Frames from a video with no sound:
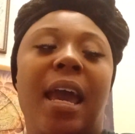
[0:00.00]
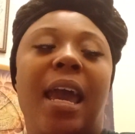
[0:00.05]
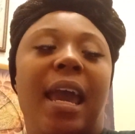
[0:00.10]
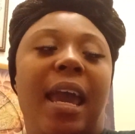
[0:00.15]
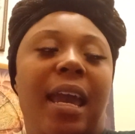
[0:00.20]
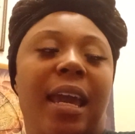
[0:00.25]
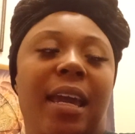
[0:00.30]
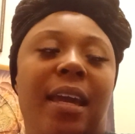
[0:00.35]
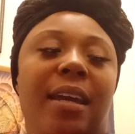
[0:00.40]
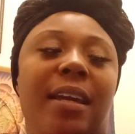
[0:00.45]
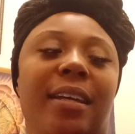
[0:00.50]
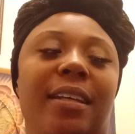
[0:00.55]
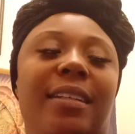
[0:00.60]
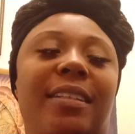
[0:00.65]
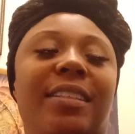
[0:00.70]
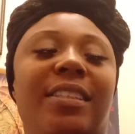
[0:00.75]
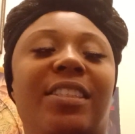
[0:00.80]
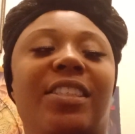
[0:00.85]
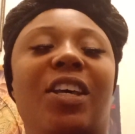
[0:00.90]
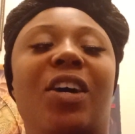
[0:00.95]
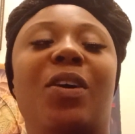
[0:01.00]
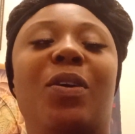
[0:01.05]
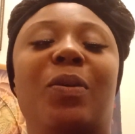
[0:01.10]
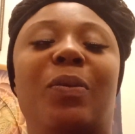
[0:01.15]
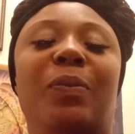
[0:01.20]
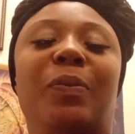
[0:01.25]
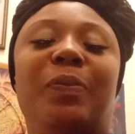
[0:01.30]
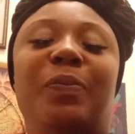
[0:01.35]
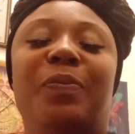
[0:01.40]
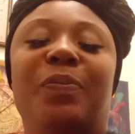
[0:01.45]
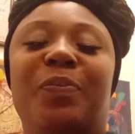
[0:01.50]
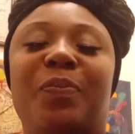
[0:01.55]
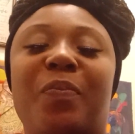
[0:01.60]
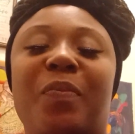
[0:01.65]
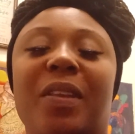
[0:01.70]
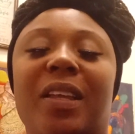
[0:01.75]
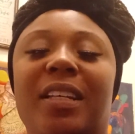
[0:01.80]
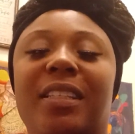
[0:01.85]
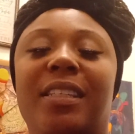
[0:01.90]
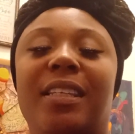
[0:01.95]
And so
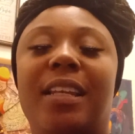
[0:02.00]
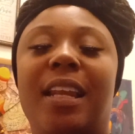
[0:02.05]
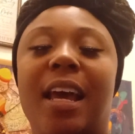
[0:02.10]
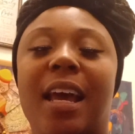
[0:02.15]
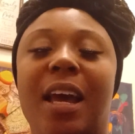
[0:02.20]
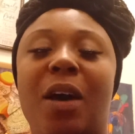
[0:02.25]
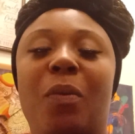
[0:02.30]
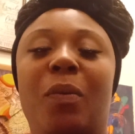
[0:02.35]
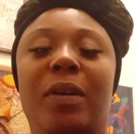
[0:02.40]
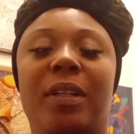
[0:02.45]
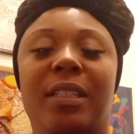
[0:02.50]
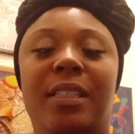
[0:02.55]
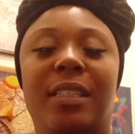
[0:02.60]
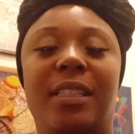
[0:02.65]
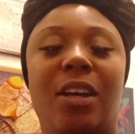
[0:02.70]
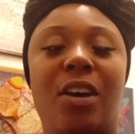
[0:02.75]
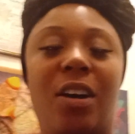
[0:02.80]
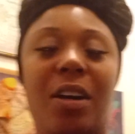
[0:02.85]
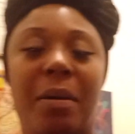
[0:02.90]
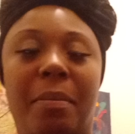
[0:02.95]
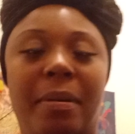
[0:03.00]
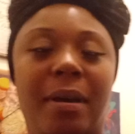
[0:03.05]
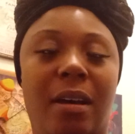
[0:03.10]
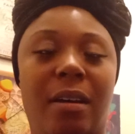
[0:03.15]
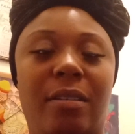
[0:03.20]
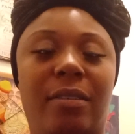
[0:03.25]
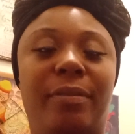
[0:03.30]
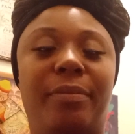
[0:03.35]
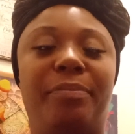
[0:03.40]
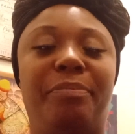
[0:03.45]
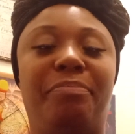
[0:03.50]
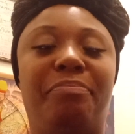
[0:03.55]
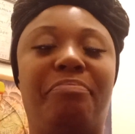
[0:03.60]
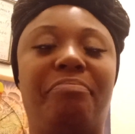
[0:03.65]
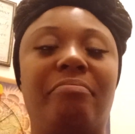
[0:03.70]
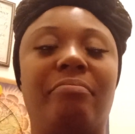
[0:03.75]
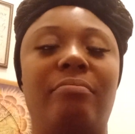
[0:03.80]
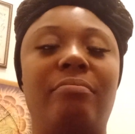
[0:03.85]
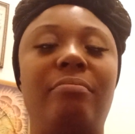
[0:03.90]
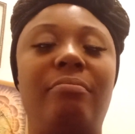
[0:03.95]
today I wanted to talk about
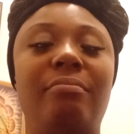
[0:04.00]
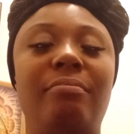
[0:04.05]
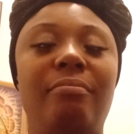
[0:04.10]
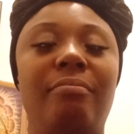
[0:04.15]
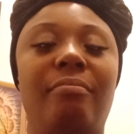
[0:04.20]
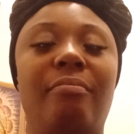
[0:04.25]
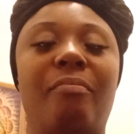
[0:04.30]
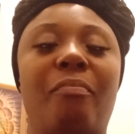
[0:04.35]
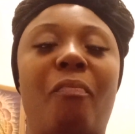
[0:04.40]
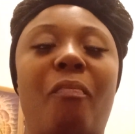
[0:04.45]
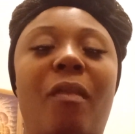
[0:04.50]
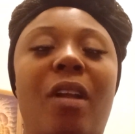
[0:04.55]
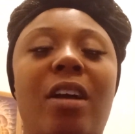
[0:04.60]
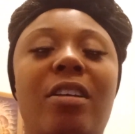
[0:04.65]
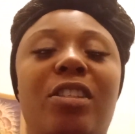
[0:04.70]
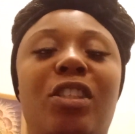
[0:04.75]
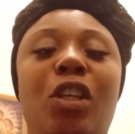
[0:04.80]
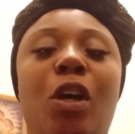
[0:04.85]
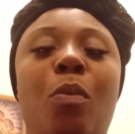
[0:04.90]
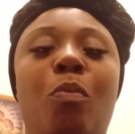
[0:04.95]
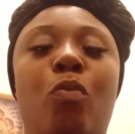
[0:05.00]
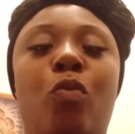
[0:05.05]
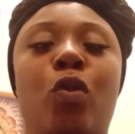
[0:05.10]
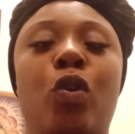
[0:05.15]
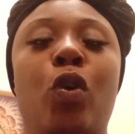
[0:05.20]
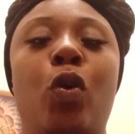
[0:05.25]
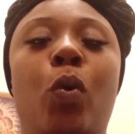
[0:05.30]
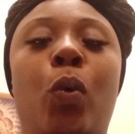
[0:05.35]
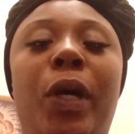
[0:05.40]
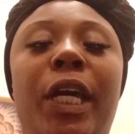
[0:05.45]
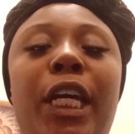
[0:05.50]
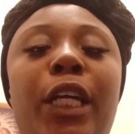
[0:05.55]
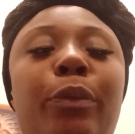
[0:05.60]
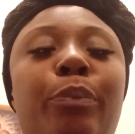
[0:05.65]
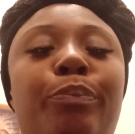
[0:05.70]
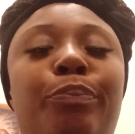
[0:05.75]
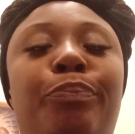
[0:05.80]
something real quick.